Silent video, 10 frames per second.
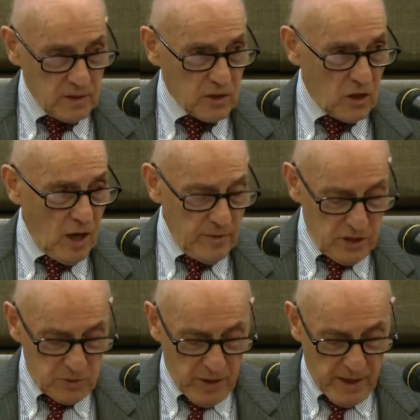The
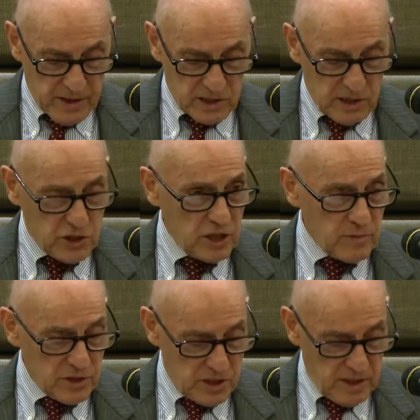Communist Party's
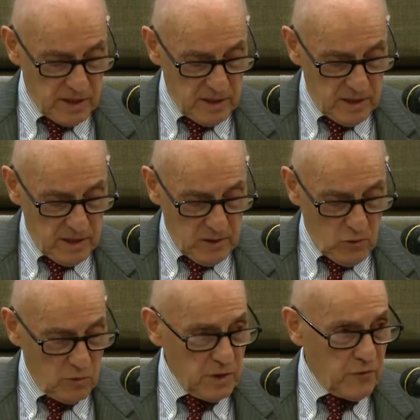legitimacy
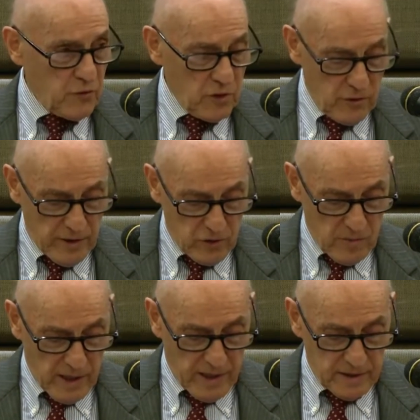would be further
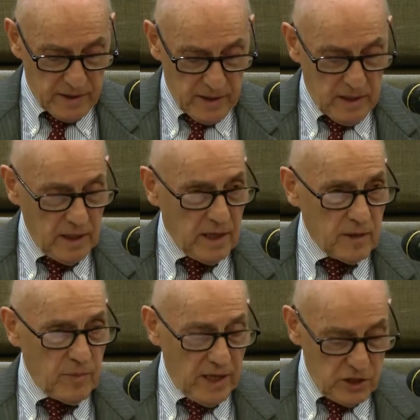undermined,
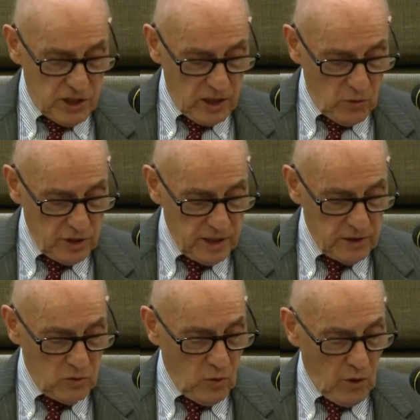and Beijing would
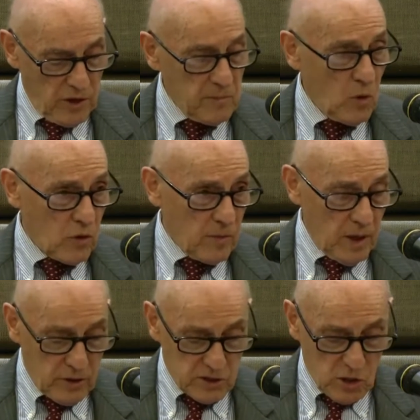need to worry more
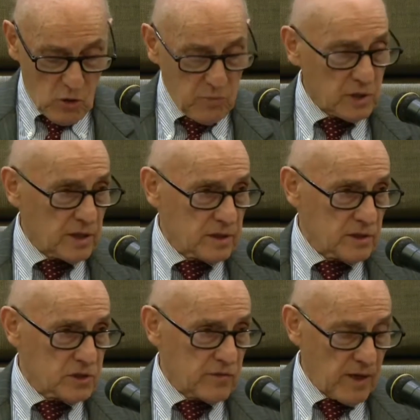about its own
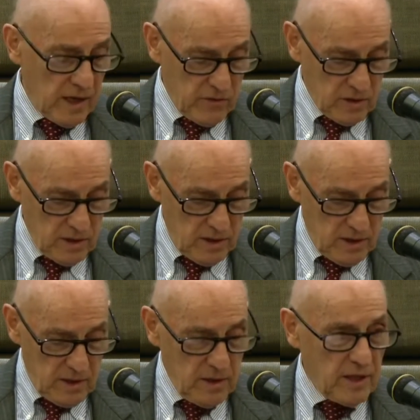political survival
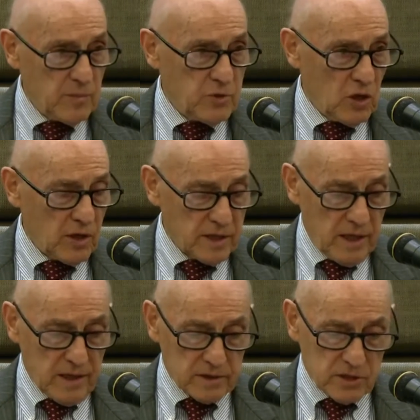than
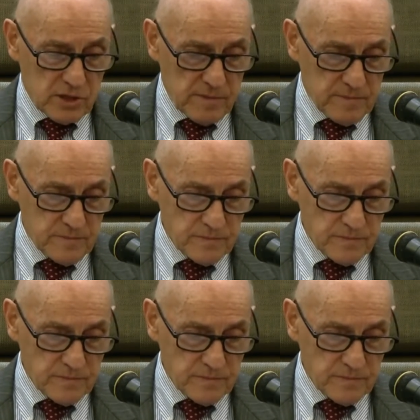Pyongyang's.